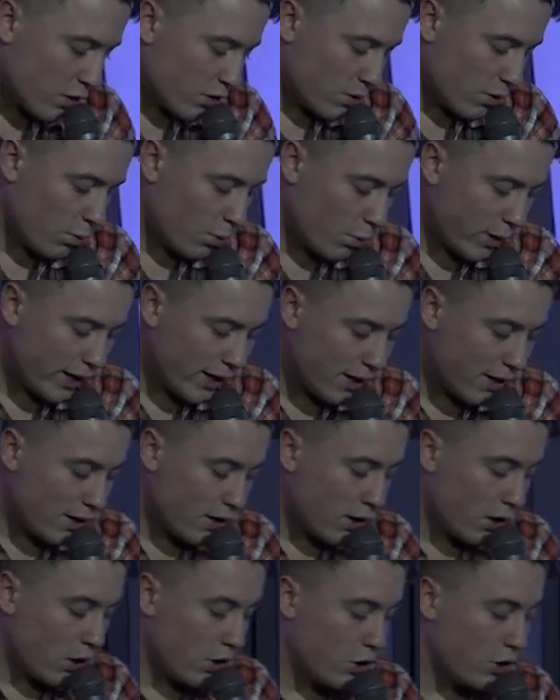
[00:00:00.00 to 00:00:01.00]
Do
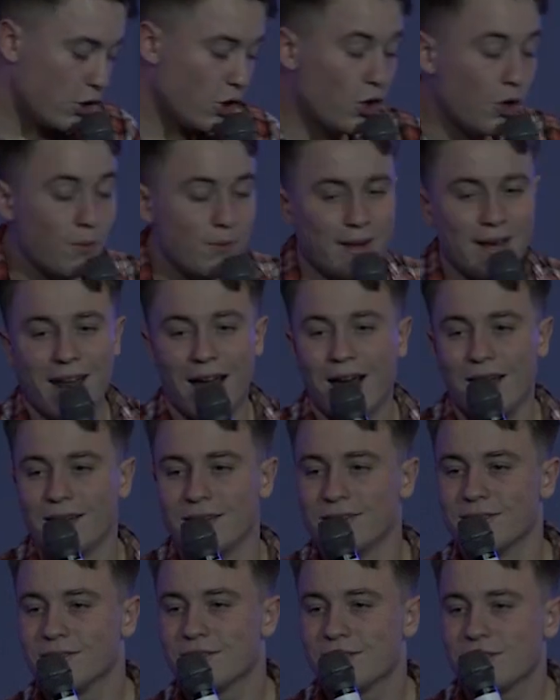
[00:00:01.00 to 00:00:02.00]
we
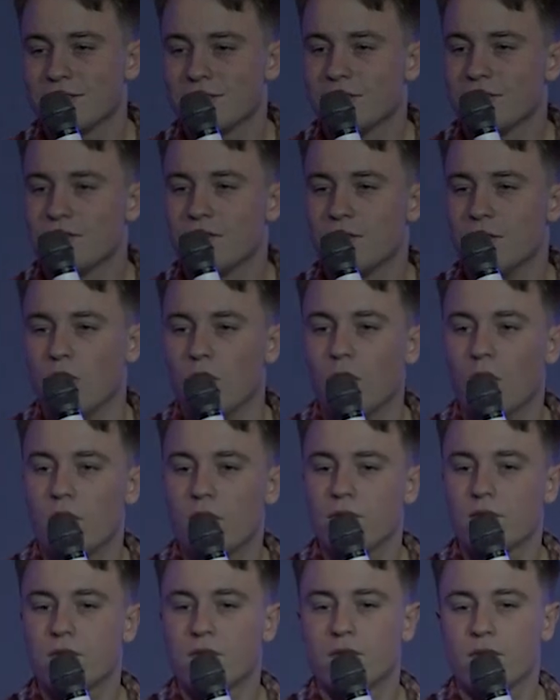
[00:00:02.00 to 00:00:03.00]
humanize the
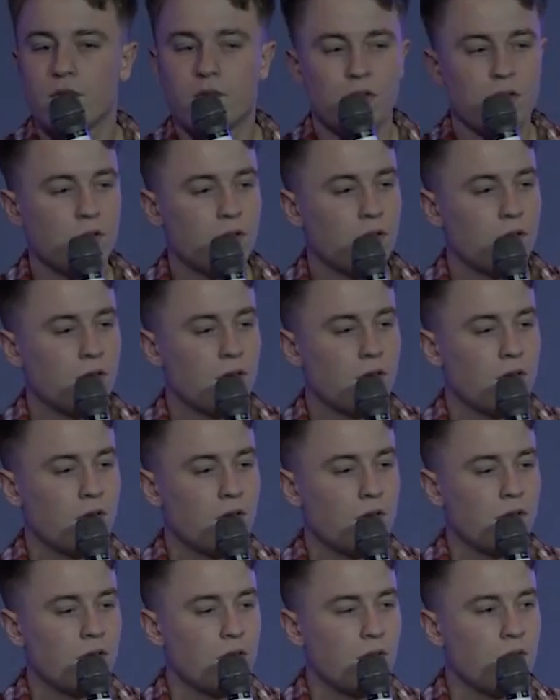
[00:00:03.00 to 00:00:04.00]
lost?
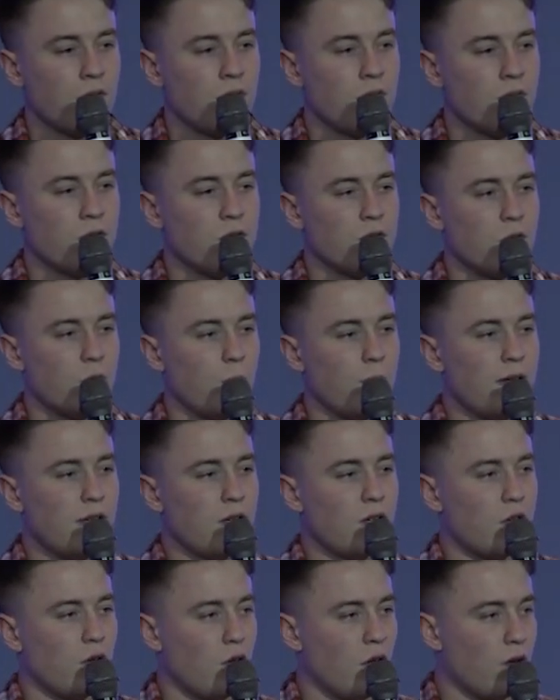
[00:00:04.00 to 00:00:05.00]
Do we
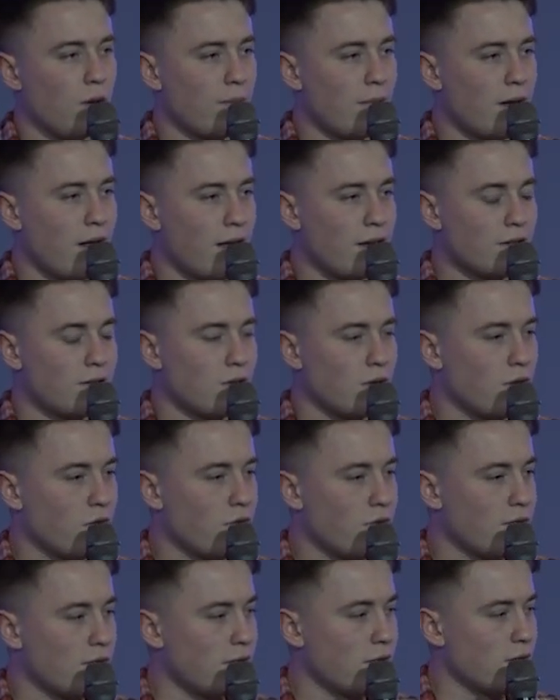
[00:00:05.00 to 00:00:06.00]
humanize
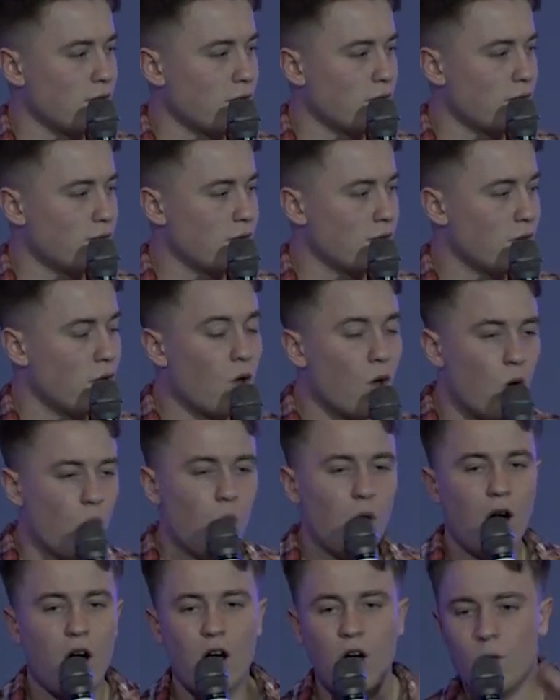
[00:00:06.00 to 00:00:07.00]
non-Christians?
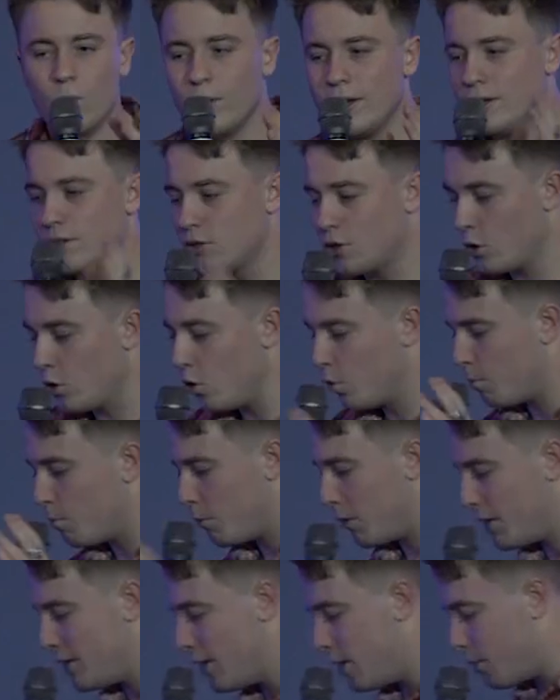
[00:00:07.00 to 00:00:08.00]
Or are we too
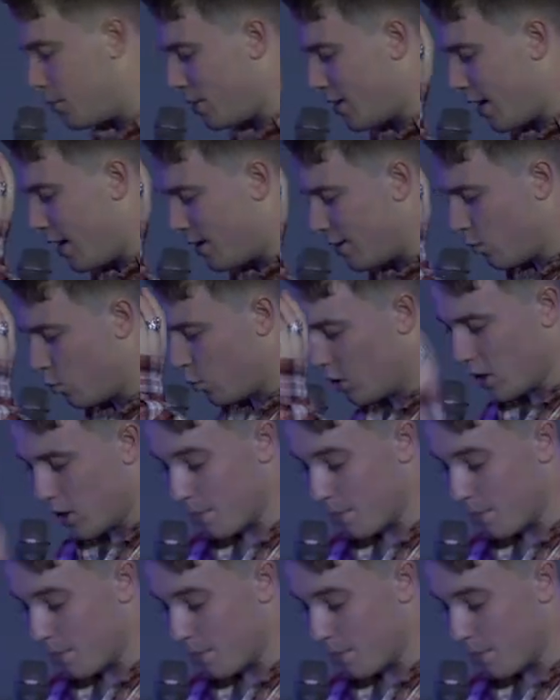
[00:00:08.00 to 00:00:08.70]
busy pretending we